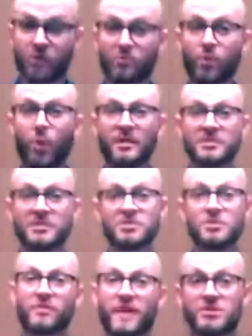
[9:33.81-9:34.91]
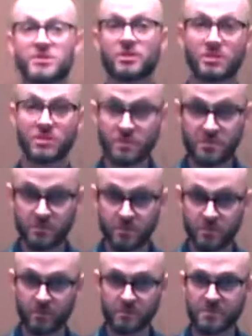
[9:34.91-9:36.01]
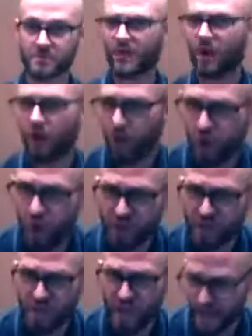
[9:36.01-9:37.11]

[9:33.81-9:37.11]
with what we need to do with actually using the drums or your